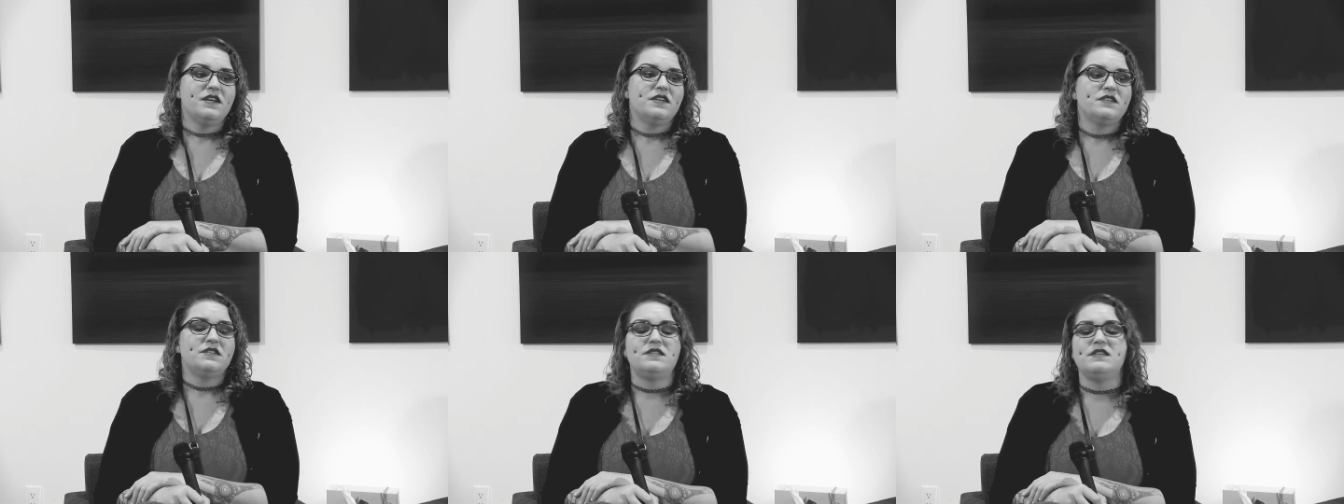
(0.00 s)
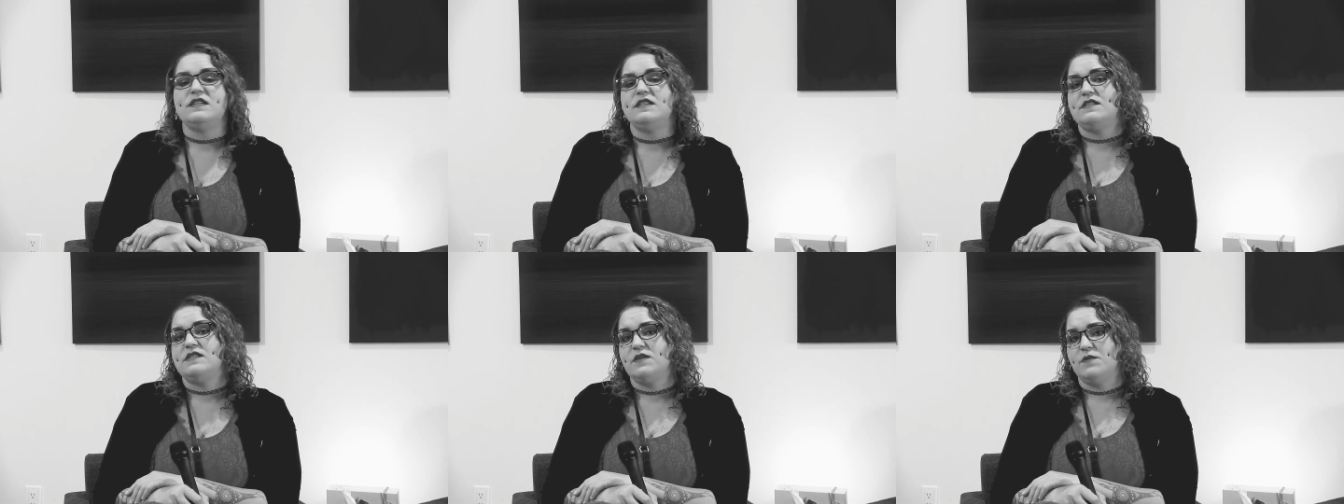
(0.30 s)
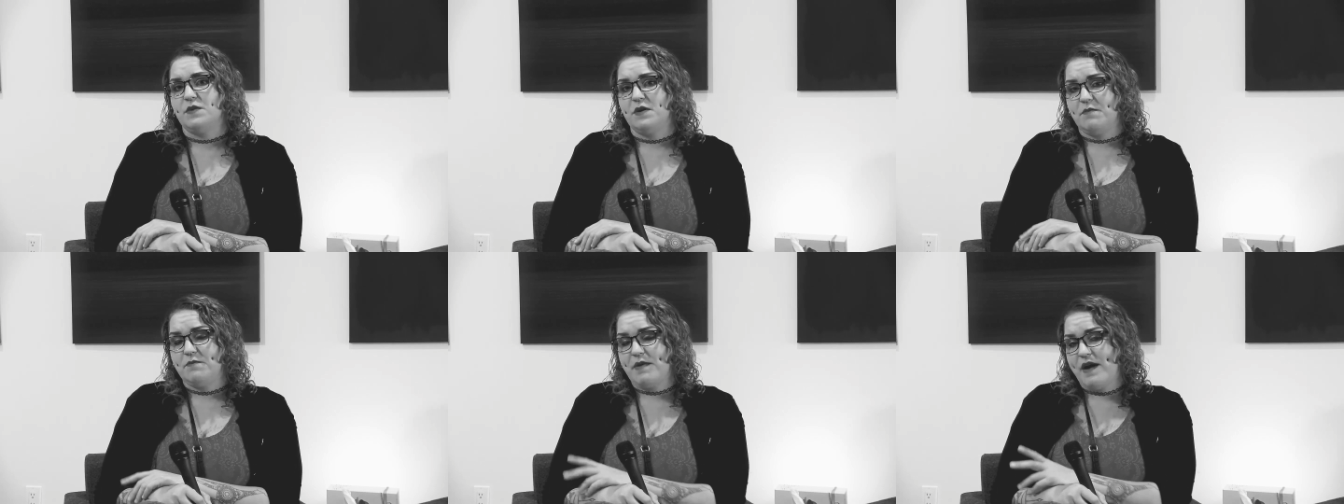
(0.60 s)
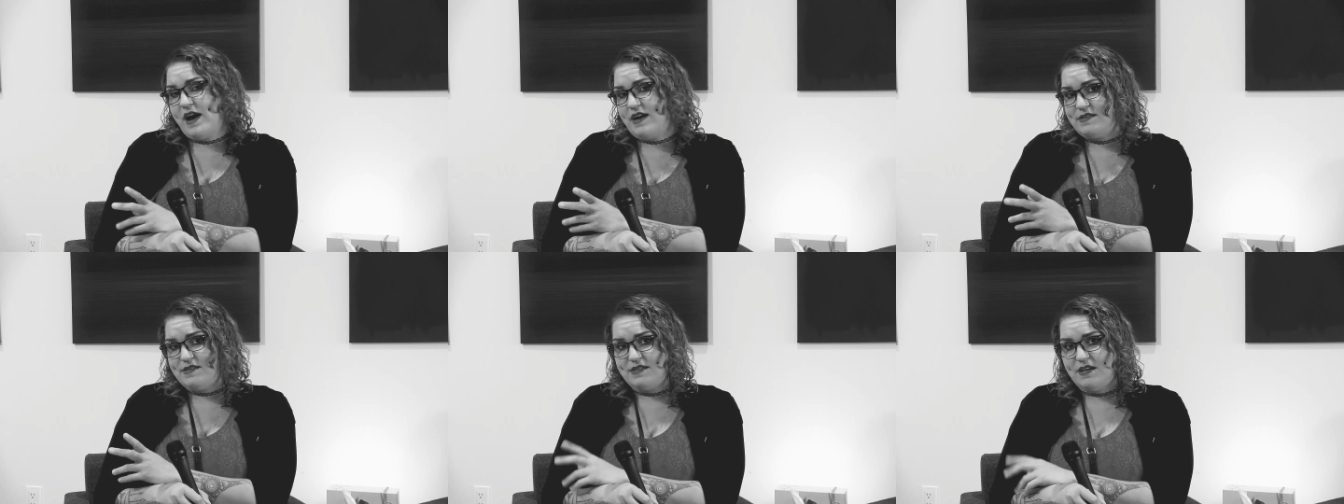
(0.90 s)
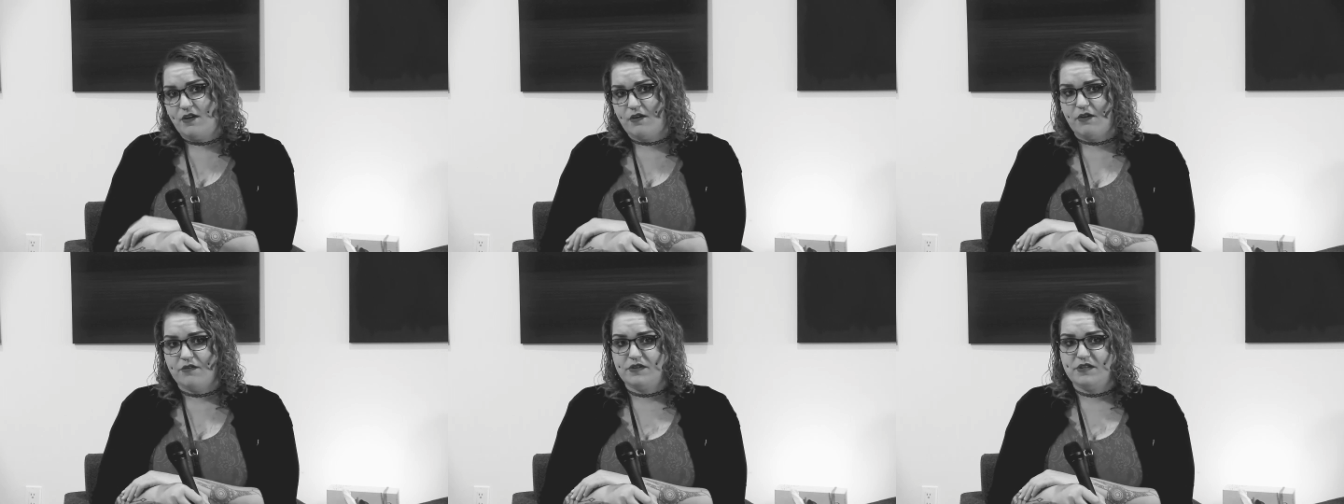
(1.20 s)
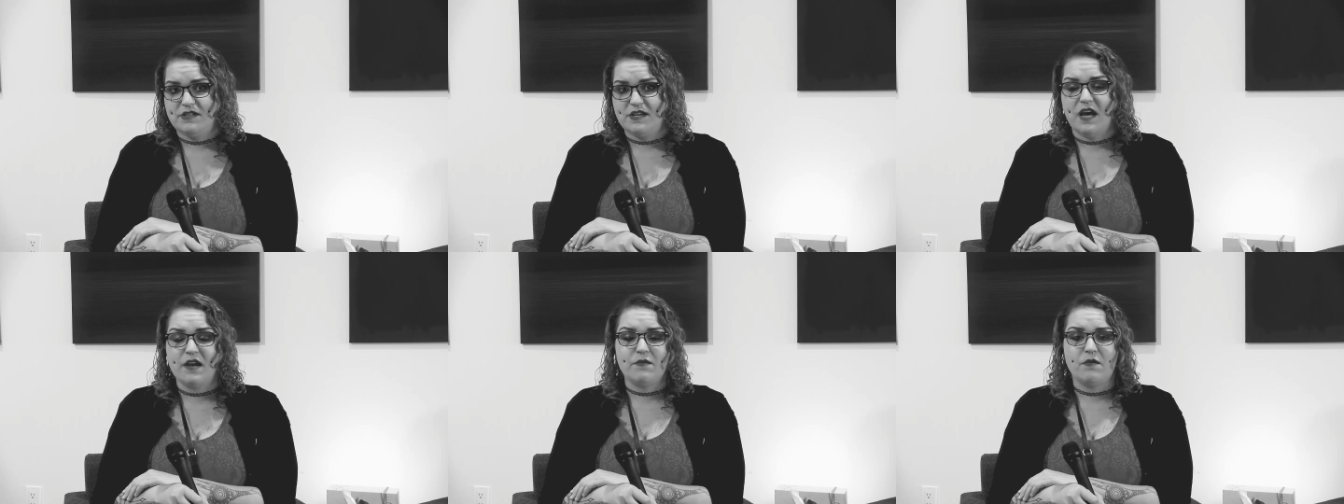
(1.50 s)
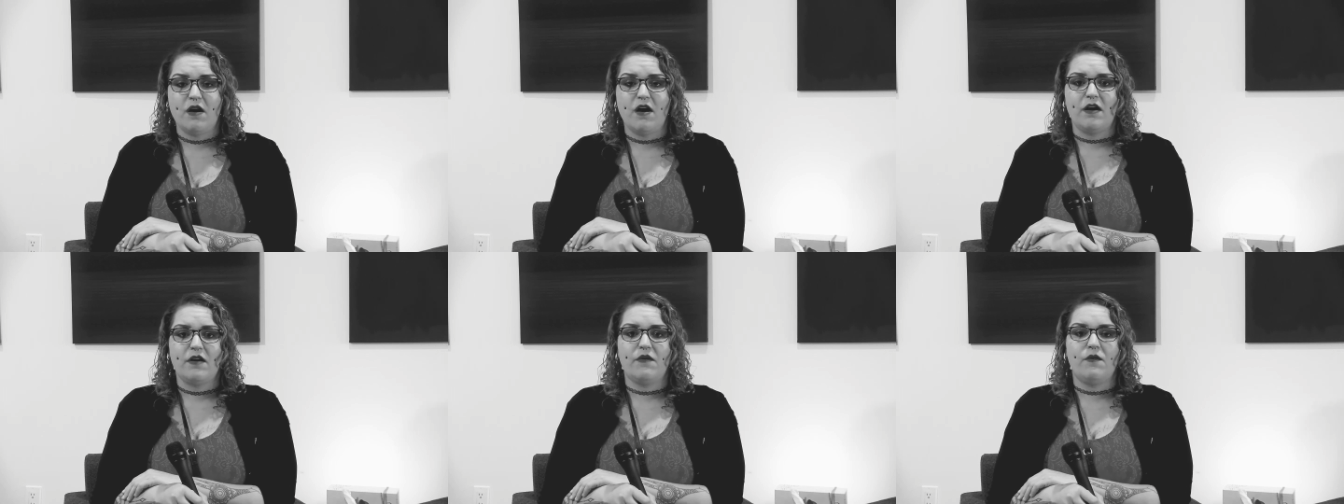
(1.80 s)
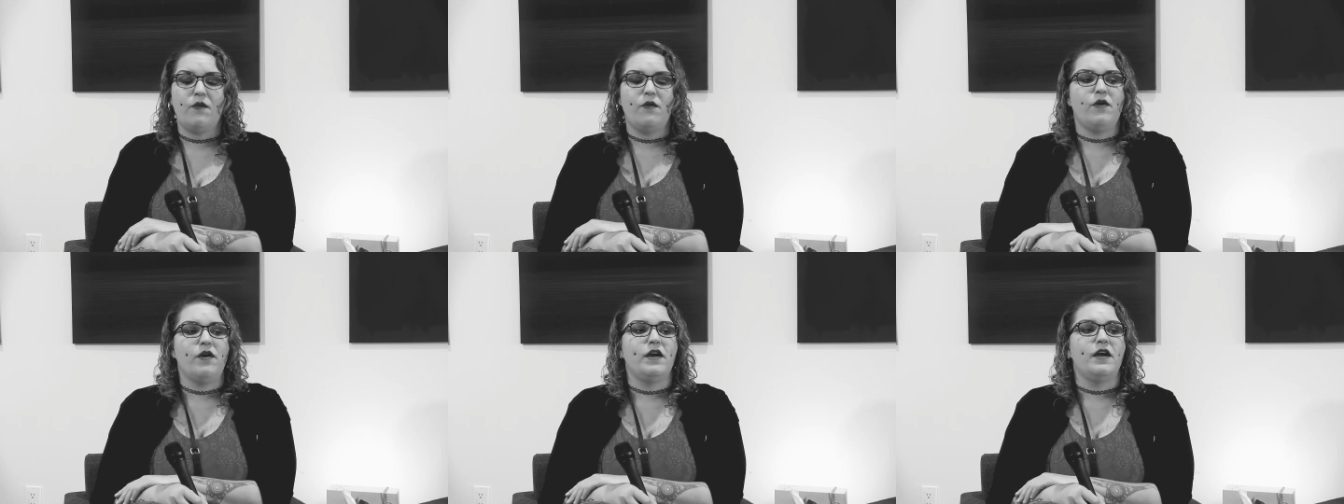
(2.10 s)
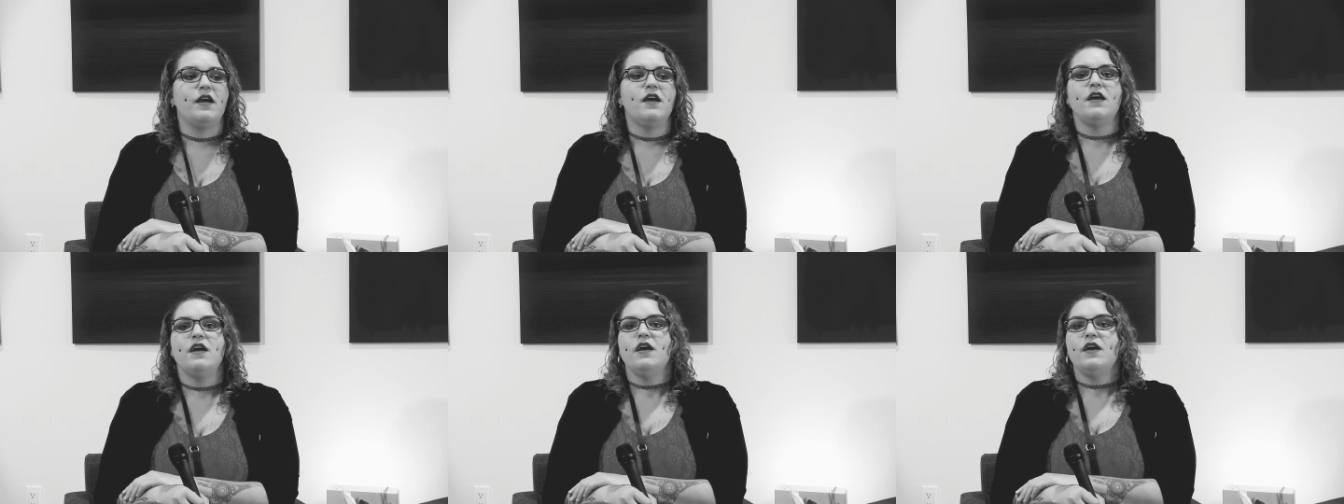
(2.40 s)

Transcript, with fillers: see someone passed out on the sidewalk or